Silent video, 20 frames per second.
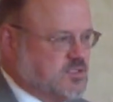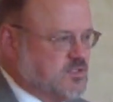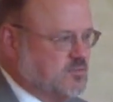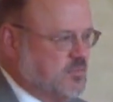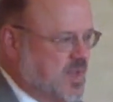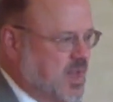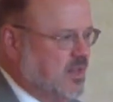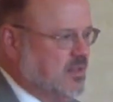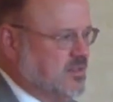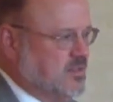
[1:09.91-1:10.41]

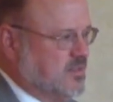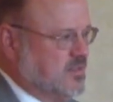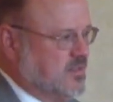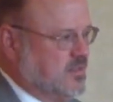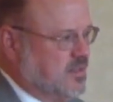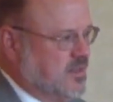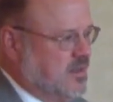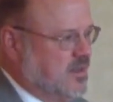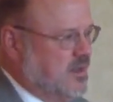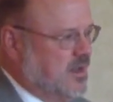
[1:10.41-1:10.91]

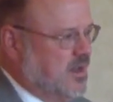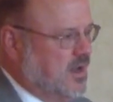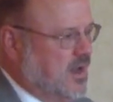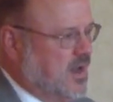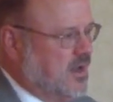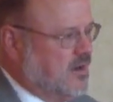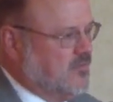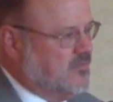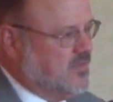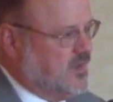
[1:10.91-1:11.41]
smelted
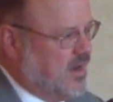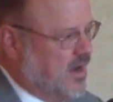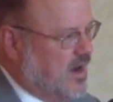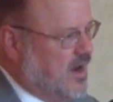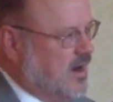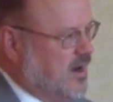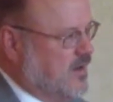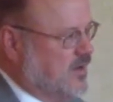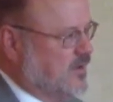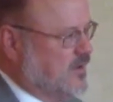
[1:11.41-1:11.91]
out of the
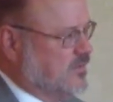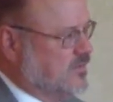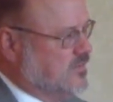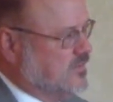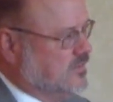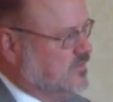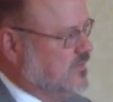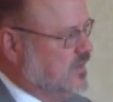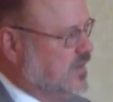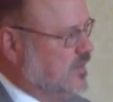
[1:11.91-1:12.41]

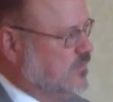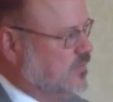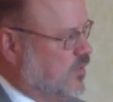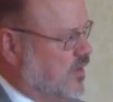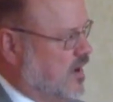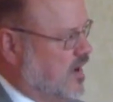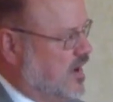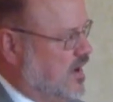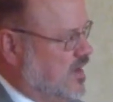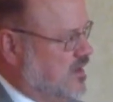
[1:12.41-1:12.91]
iron and
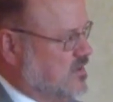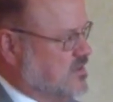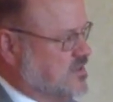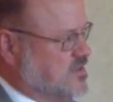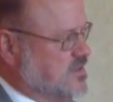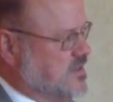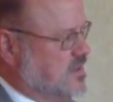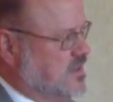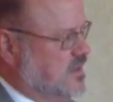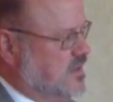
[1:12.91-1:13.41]

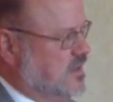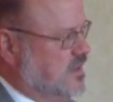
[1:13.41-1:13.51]
bronze